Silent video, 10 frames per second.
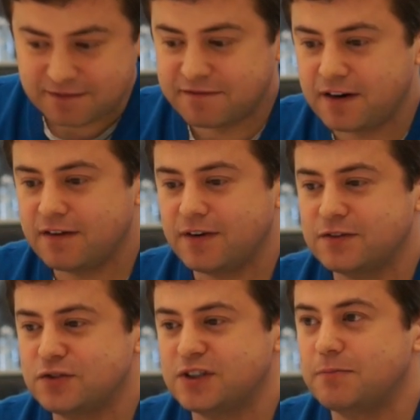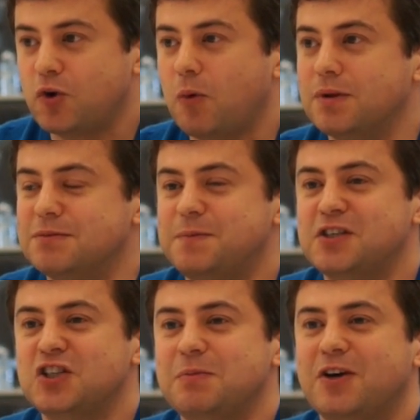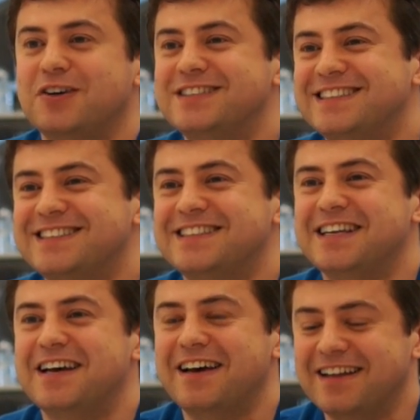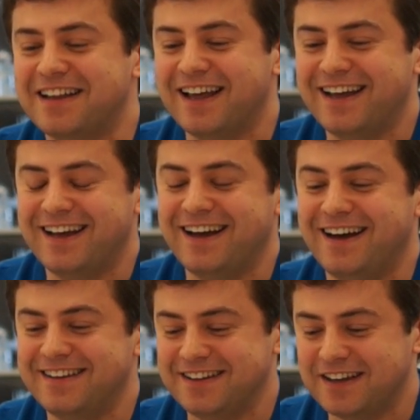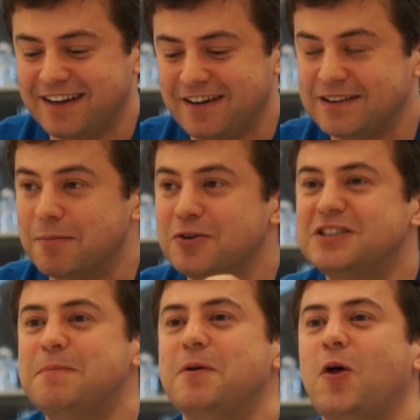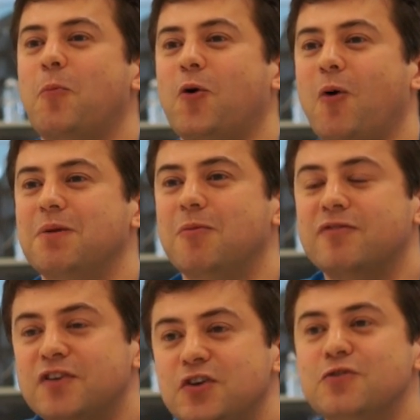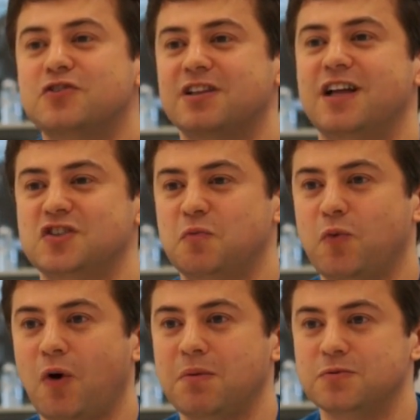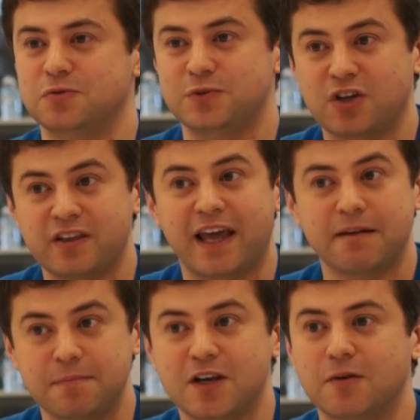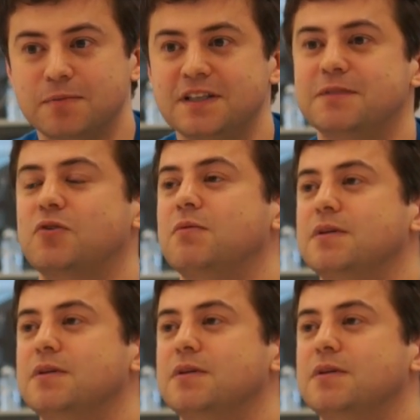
a very, very interesting problem, especially because it's, I think, the most typical problem of a huge class of problems, which are the NP-complete problems.